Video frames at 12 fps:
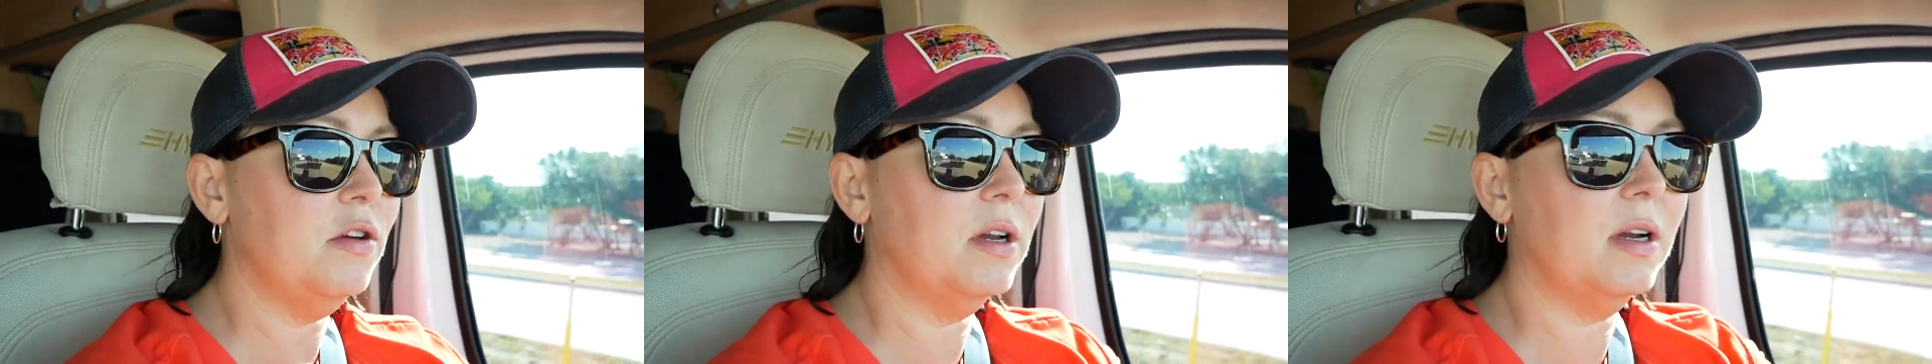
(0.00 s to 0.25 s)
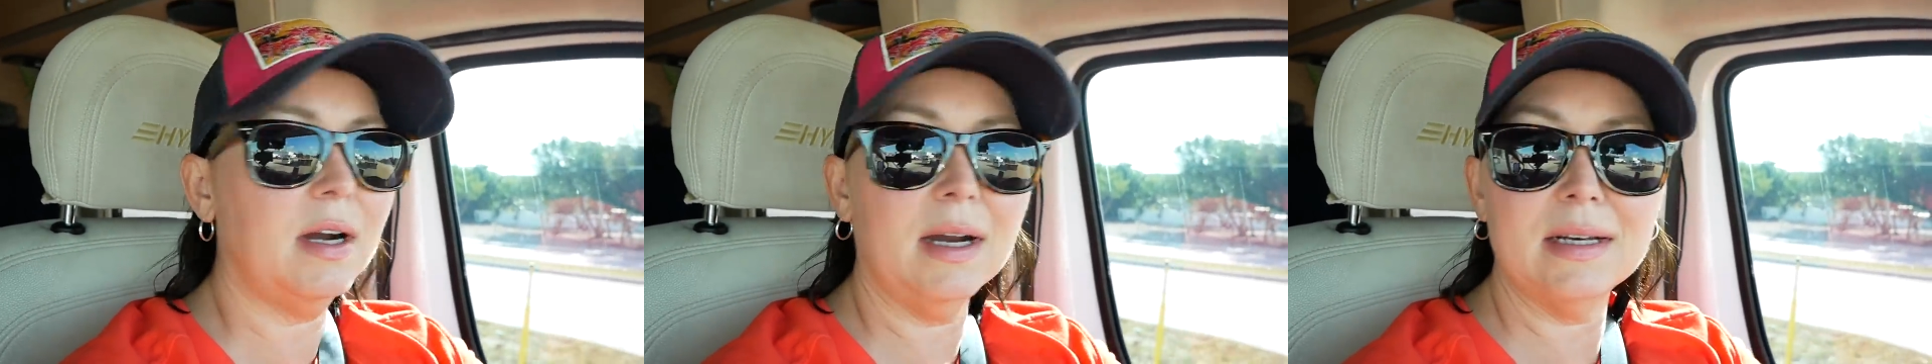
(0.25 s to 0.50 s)
you
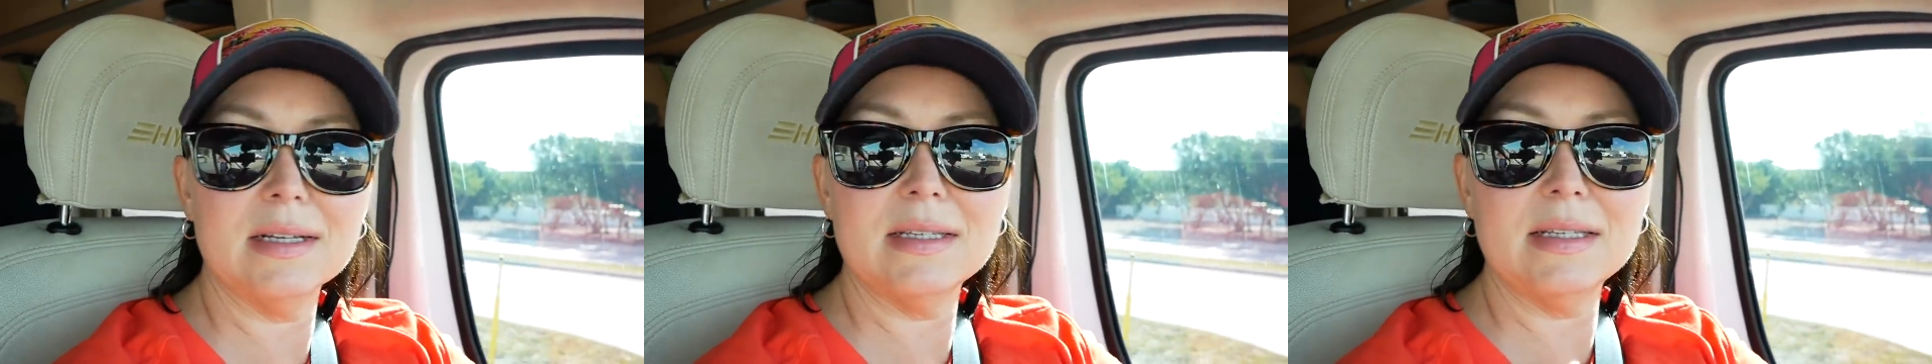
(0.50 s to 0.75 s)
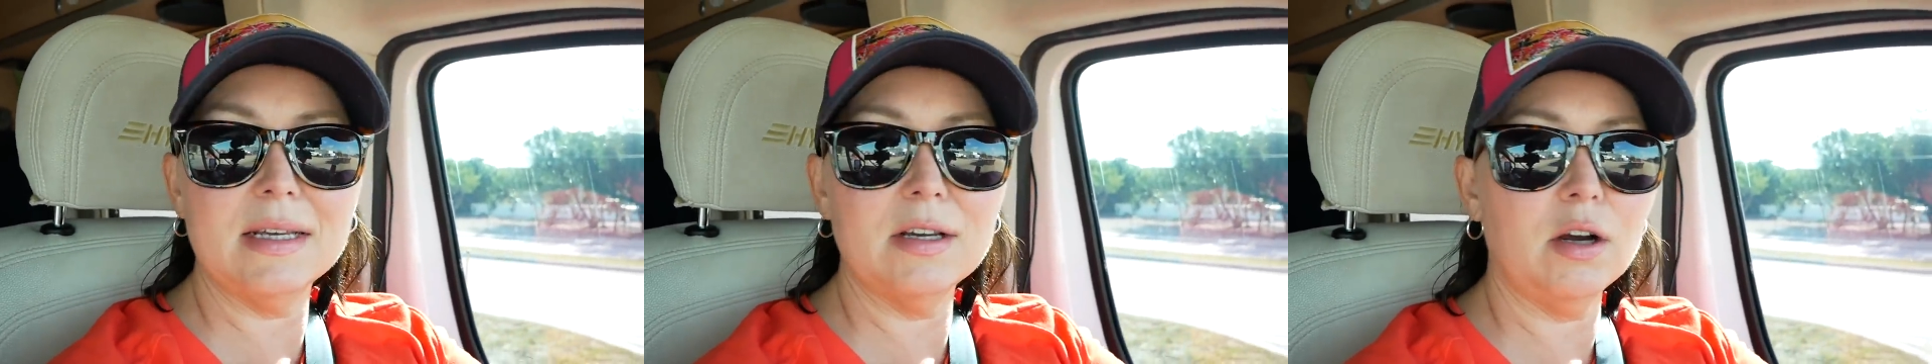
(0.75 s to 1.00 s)
can kind of
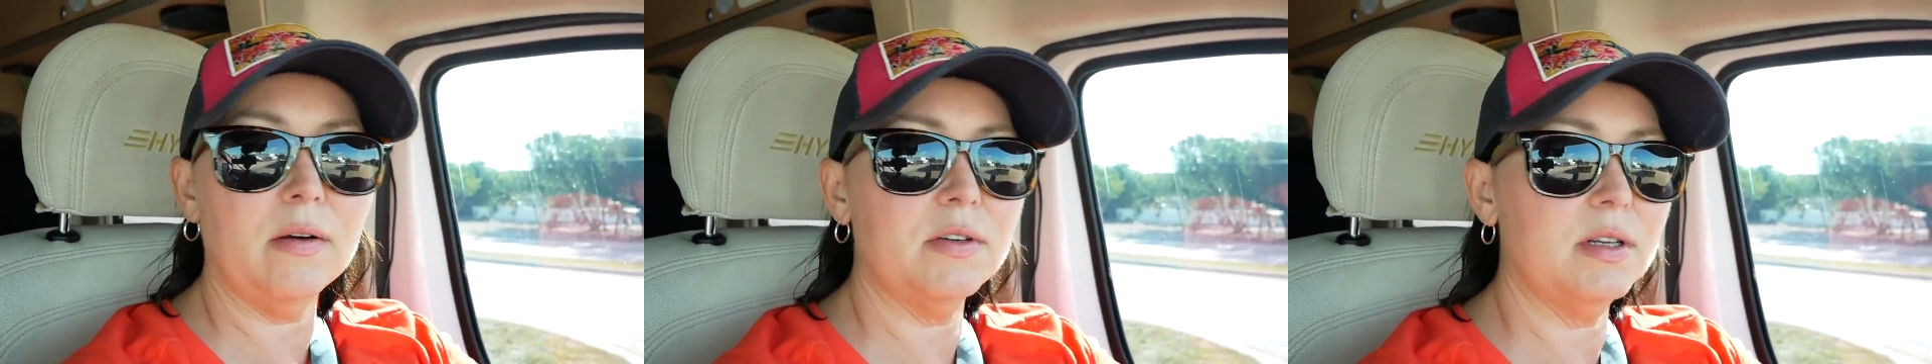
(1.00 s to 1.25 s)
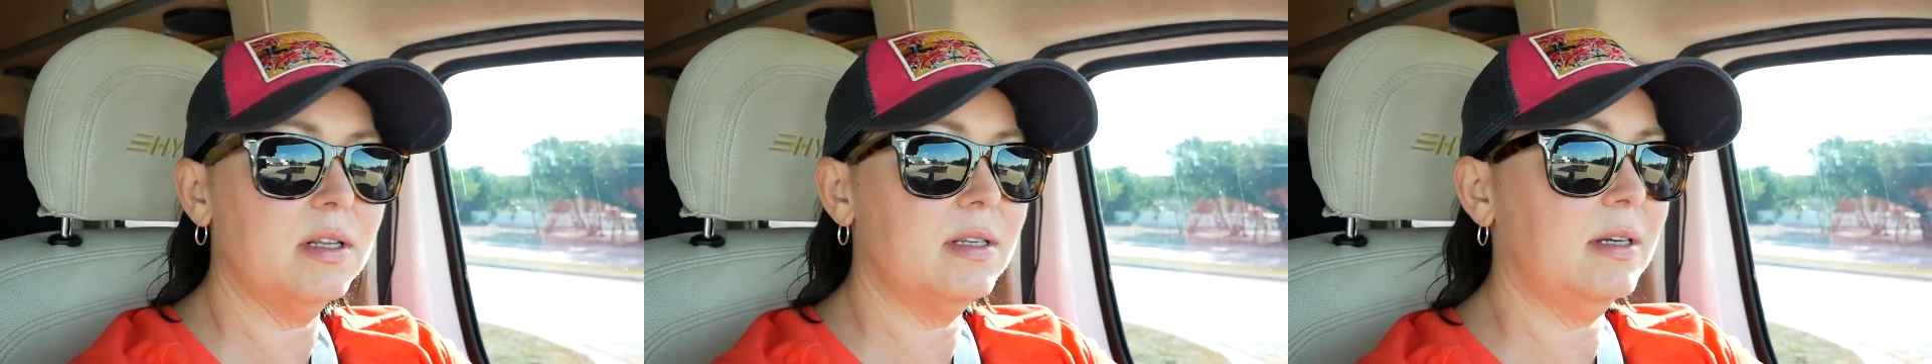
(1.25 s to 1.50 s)
see off
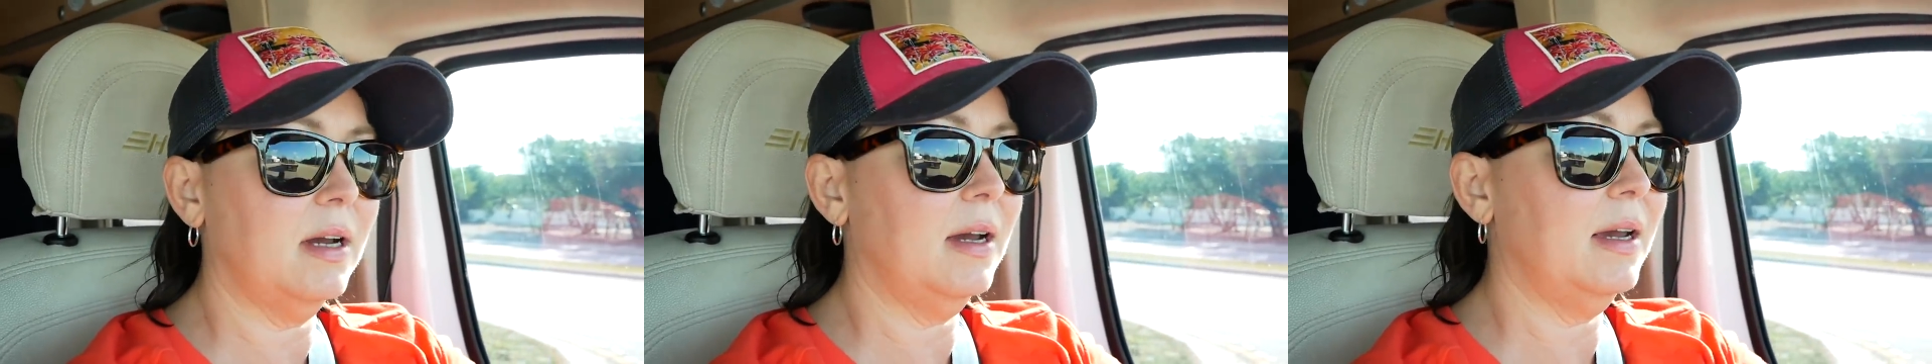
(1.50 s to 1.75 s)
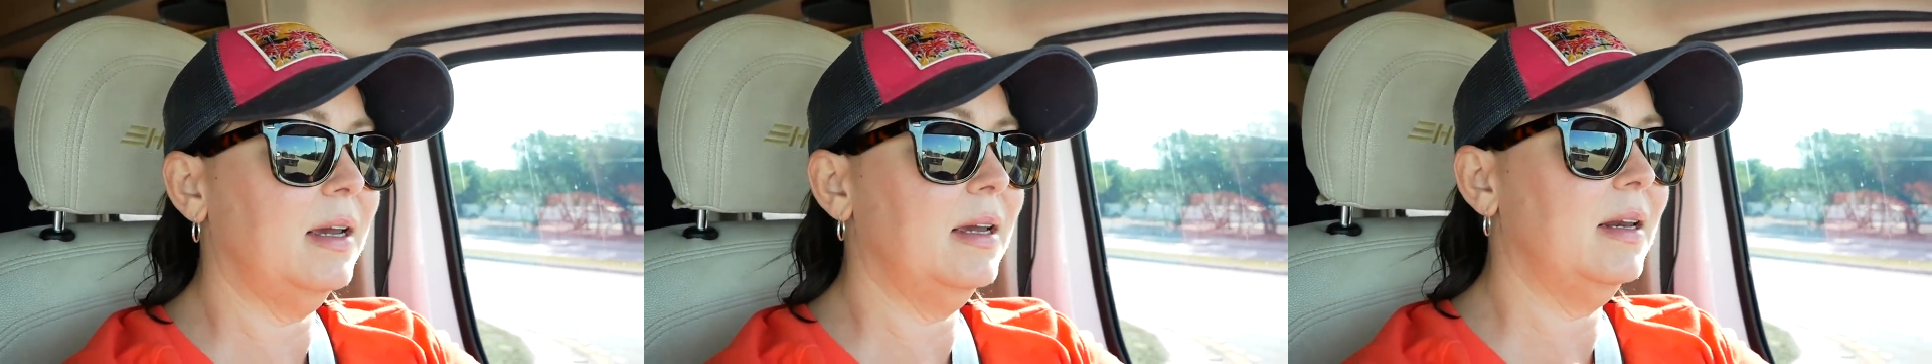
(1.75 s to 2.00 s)
to the
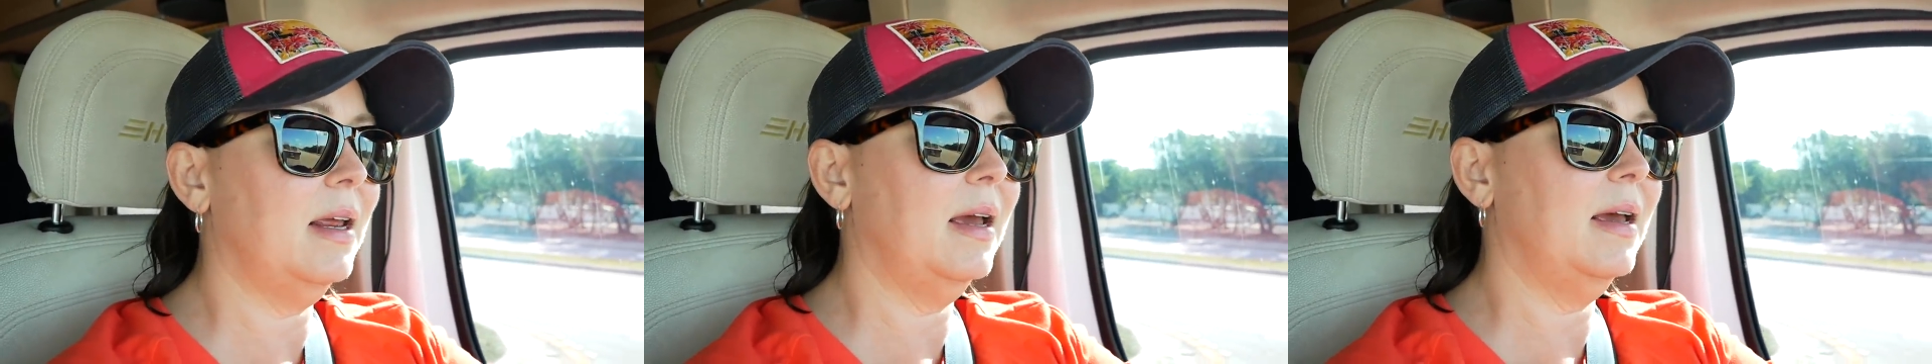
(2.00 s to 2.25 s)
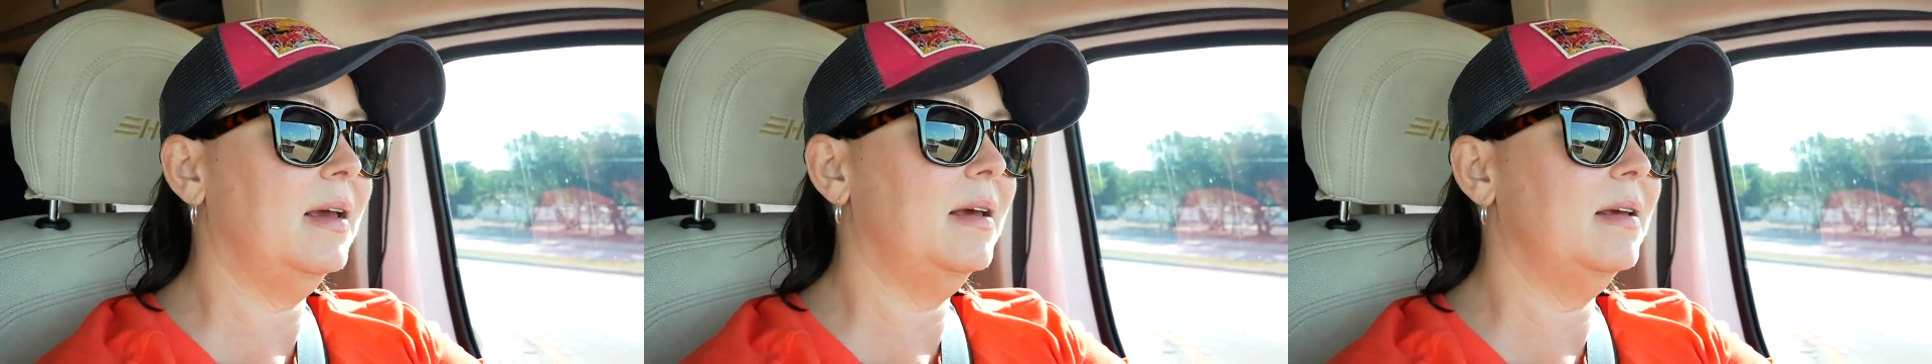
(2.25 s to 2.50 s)
side
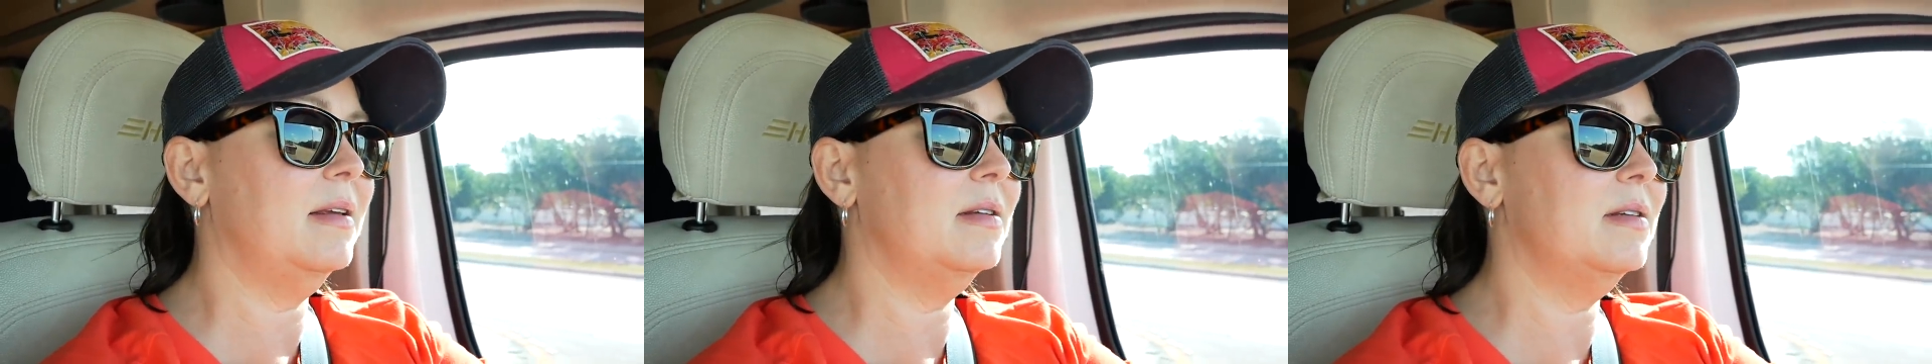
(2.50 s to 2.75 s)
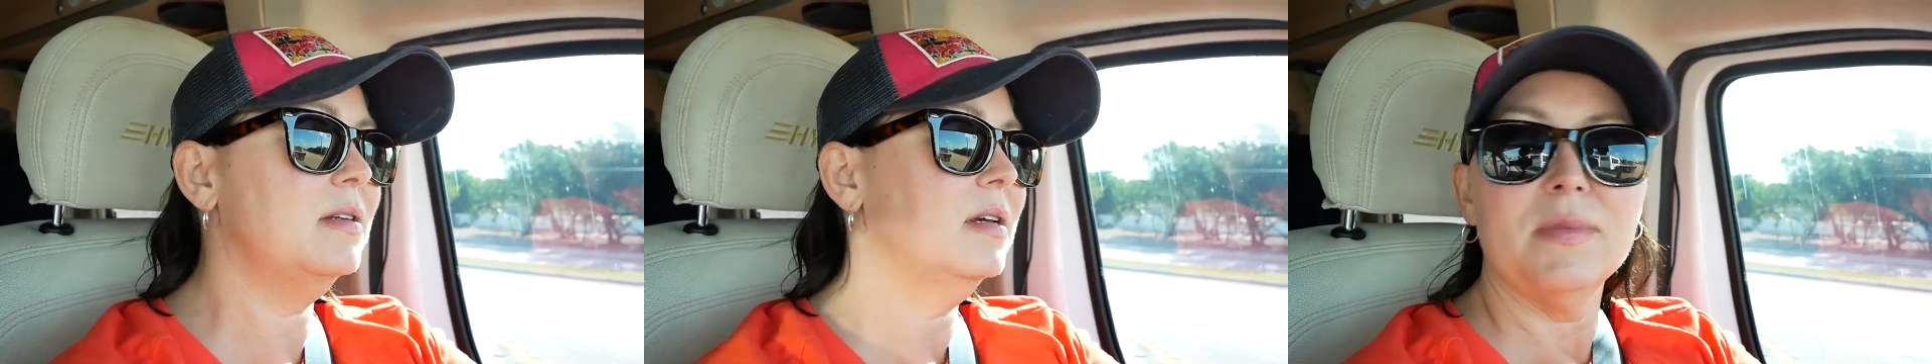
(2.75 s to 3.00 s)

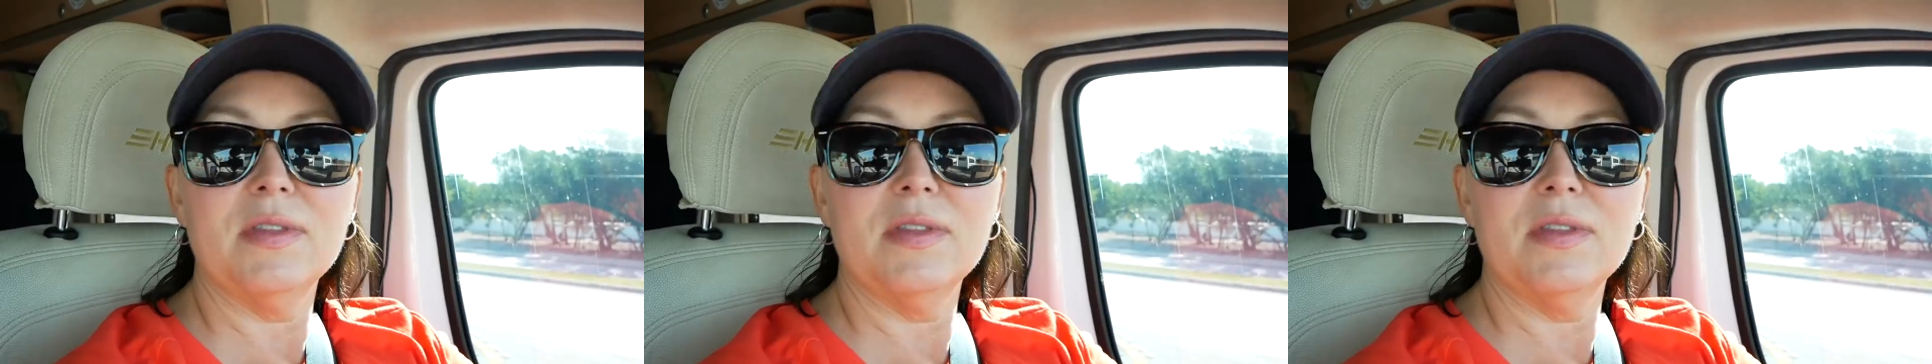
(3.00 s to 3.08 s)
and